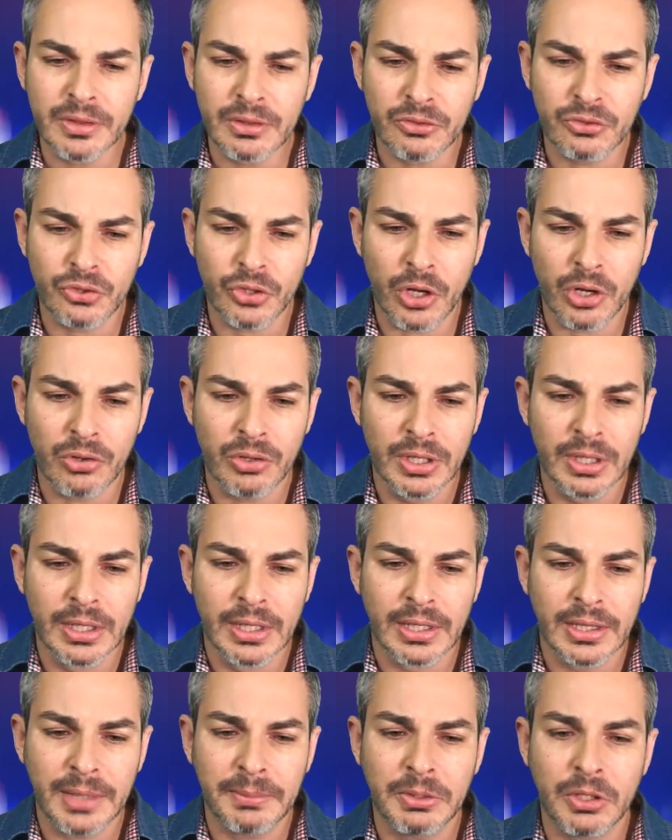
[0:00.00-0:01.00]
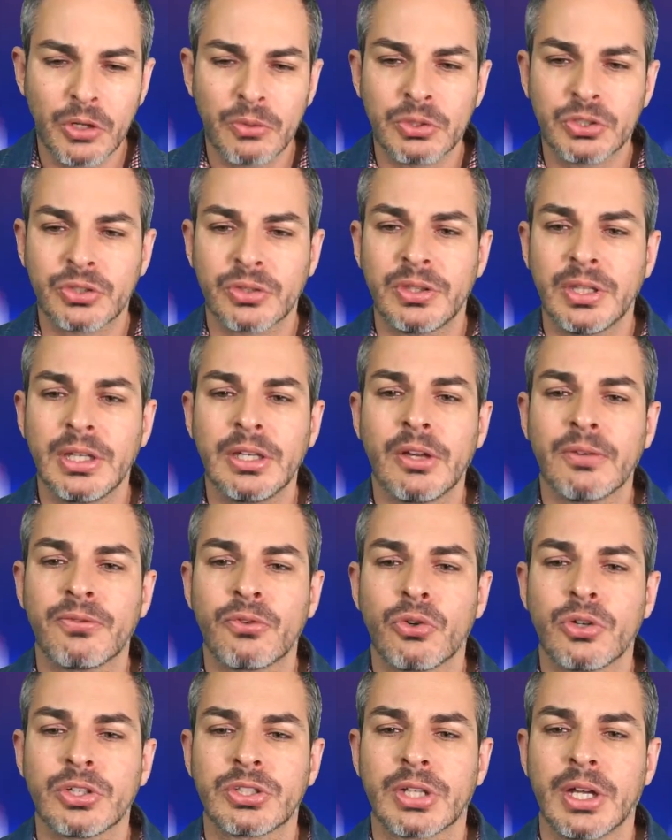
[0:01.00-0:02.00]
So let me know what you think. Of
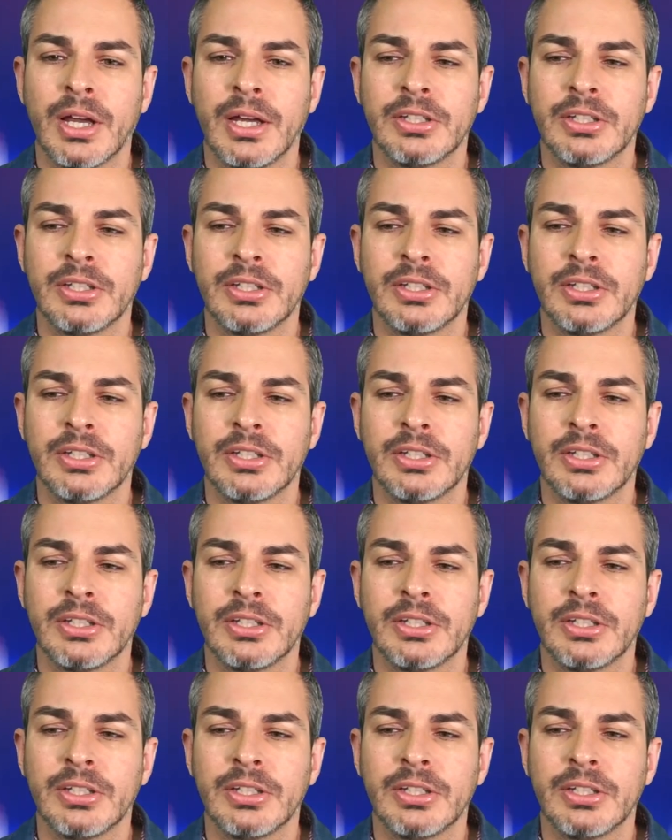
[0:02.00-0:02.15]
course,